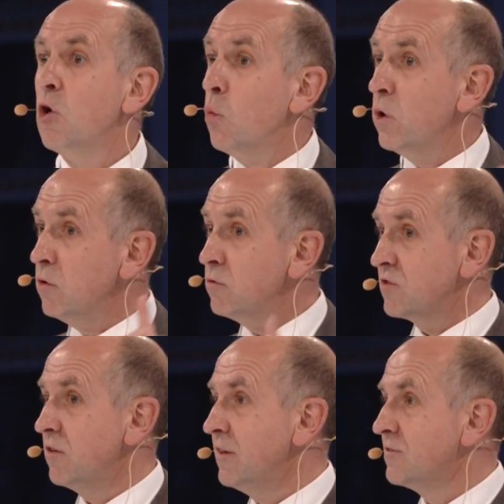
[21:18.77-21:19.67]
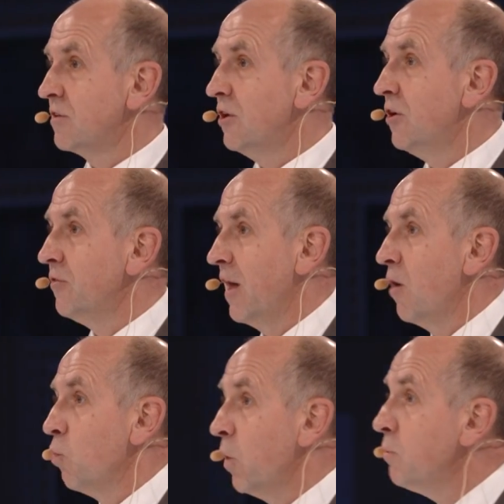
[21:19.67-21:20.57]
We also need to learn
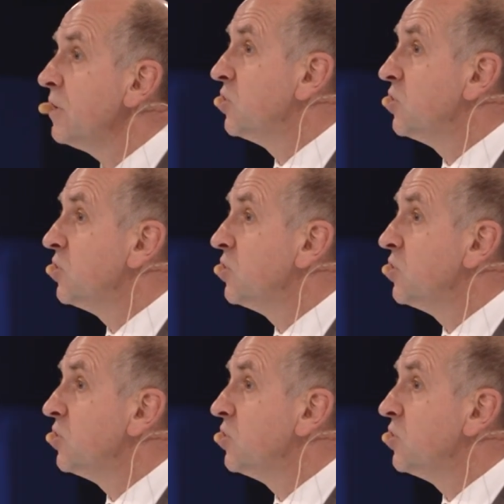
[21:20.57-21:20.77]
that when we